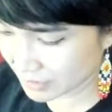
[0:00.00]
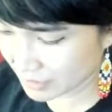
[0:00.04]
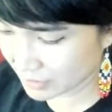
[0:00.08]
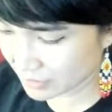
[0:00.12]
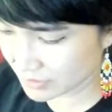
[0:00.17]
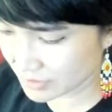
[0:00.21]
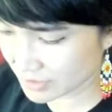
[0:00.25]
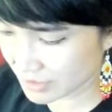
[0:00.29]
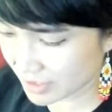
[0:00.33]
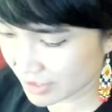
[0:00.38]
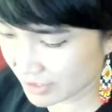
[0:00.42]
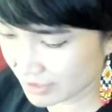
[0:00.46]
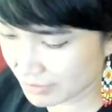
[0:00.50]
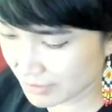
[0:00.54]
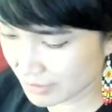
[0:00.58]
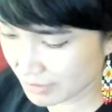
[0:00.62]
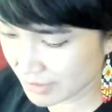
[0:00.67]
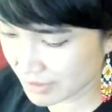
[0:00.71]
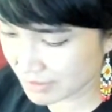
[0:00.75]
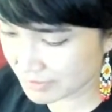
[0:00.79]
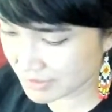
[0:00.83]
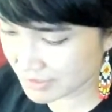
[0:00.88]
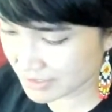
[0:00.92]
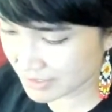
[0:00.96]
sorry, my
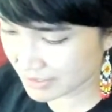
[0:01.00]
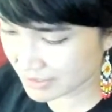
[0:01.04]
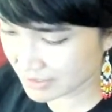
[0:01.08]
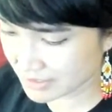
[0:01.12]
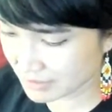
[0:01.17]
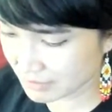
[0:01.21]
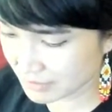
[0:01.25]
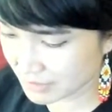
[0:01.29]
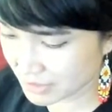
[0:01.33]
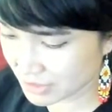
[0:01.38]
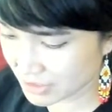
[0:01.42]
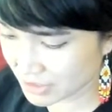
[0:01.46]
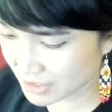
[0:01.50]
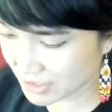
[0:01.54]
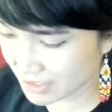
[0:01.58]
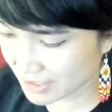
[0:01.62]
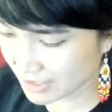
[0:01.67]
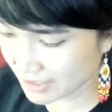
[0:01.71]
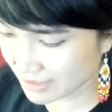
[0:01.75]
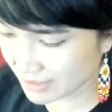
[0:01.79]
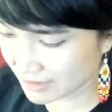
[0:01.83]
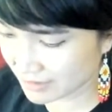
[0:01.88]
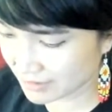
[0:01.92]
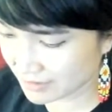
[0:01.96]
mom's texting me. She
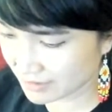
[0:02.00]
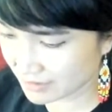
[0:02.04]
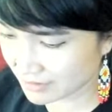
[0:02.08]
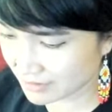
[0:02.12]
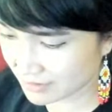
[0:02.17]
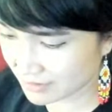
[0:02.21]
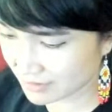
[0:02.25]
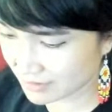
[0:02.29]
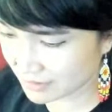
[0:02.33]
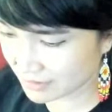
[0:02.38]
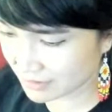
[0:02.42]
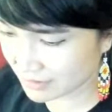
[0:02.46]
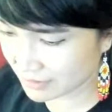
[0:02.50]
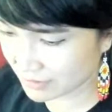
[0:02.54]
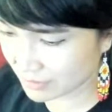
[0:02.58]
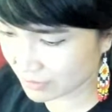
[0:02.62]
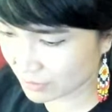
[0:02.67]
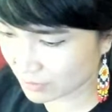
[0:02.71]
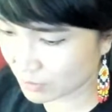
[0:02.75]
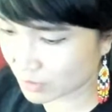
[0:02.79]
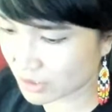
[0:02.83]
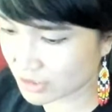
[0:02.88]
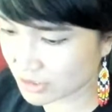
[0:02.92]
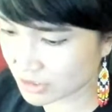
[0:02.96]
can't
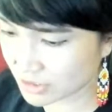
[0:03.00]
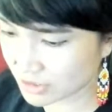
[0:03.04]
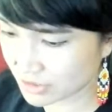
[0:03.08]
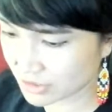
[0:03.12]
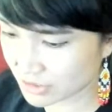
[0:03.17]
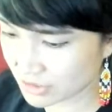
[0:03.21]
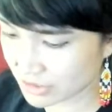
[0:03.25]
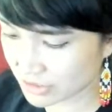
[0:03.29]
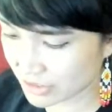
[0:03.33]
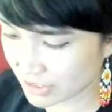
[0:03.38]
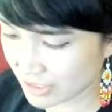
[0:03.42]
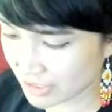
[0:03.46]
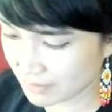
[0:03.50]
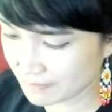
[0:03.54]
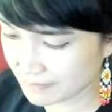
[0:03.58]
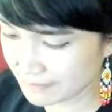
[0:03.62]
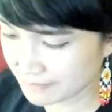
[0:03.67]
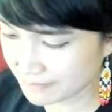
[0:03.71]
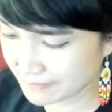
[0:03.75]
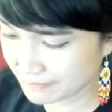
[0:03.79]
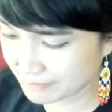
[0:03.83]
watch the stream.